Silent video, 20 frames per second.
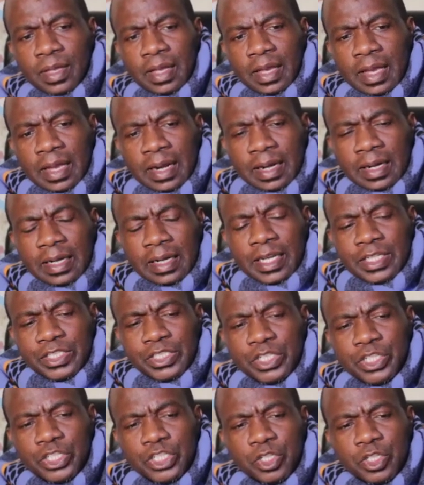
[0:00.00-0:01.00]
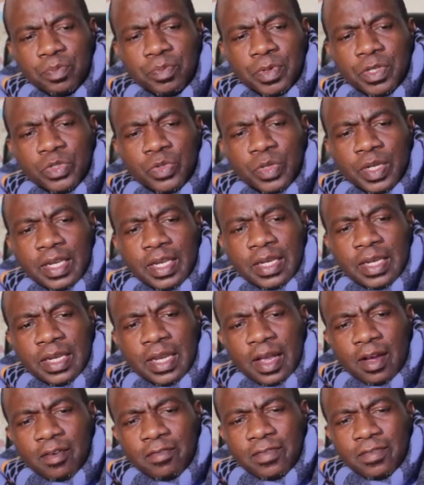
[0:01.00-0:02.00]
relationship
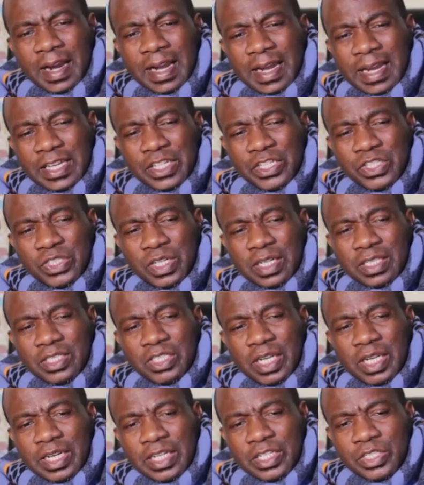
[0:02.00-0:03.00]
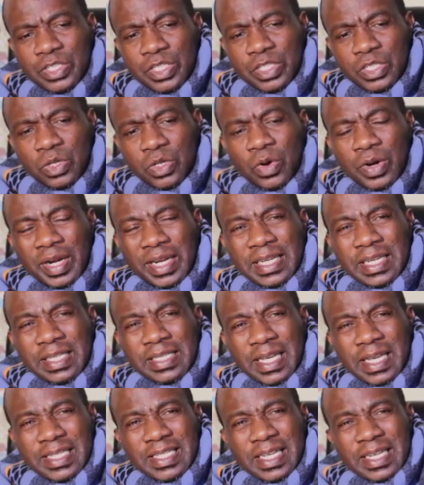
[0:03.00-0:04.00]
between financial challenges or
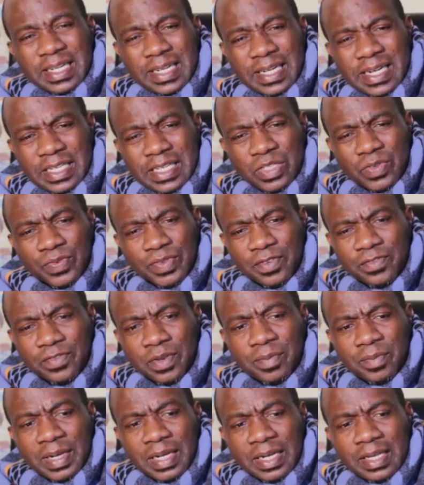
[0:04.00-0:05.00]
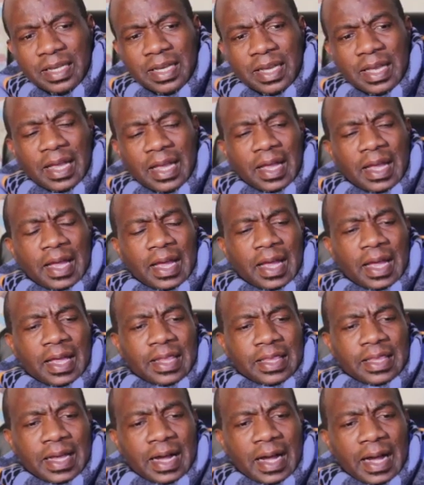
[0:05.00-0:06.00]
indebtedness of the family
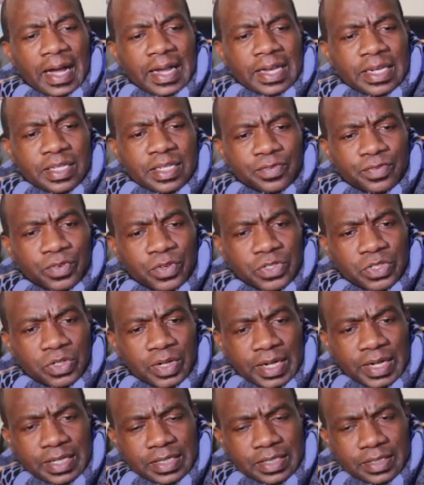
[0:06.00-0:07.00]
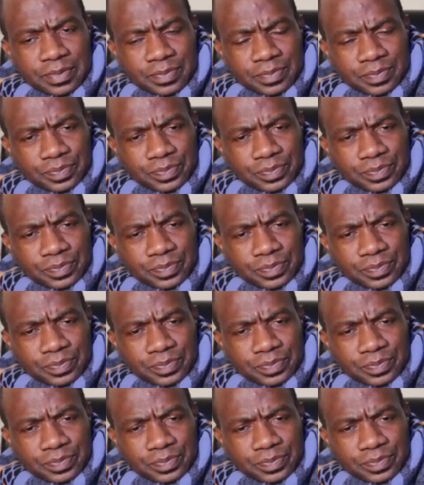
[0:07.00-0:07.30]
and the high divorce rate.